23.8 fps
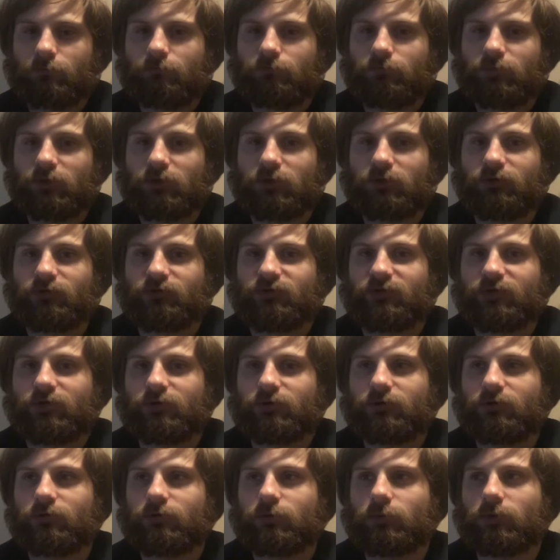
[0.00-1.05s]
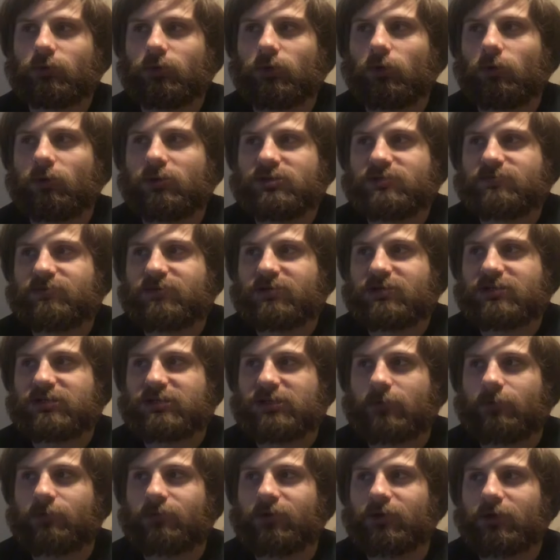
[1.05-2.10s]
because there will always be
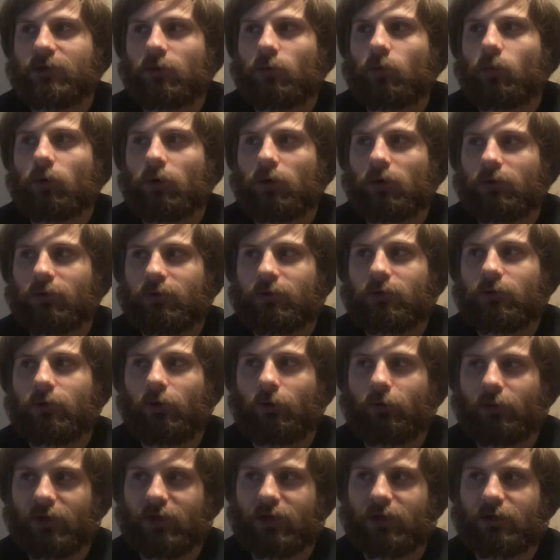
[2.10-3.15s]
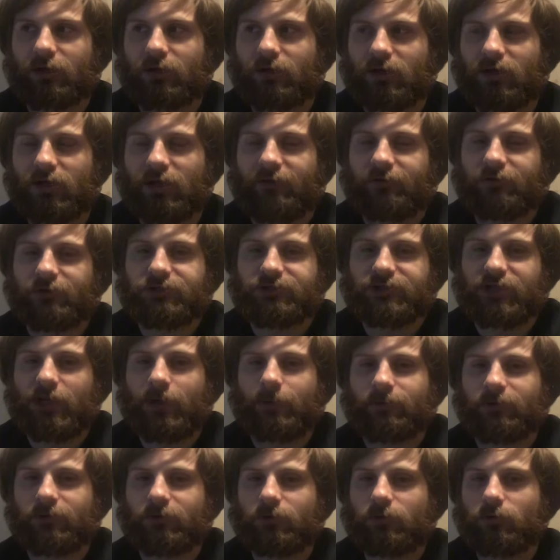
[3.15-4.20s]
something worth noting in every
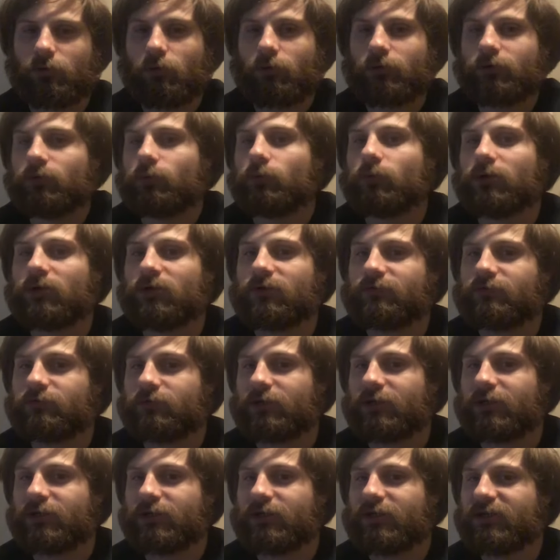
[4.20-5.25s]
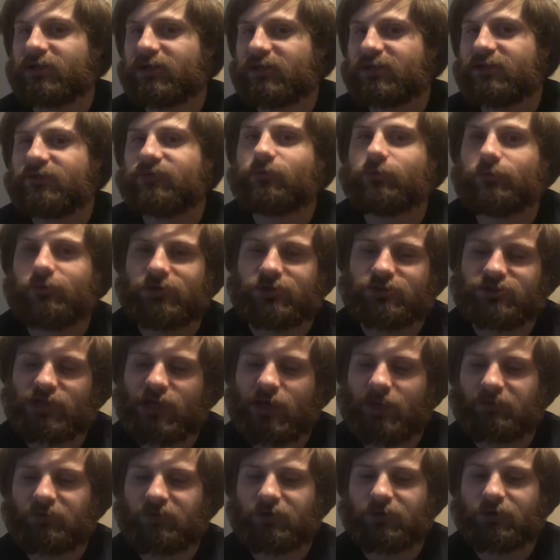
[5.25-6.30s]
chapter, or you wouldn't have written it into the
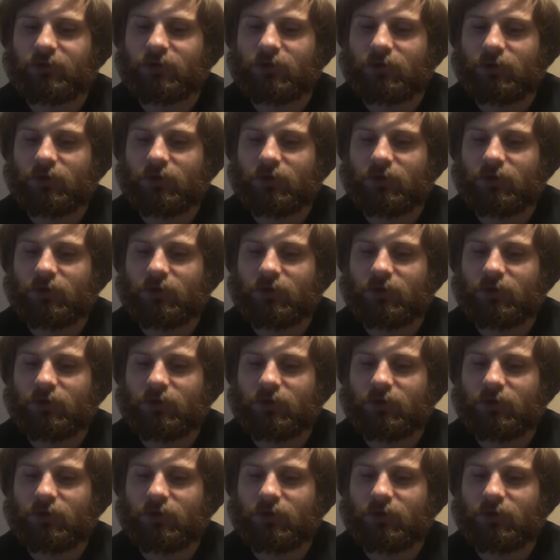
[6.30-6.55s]
chapter.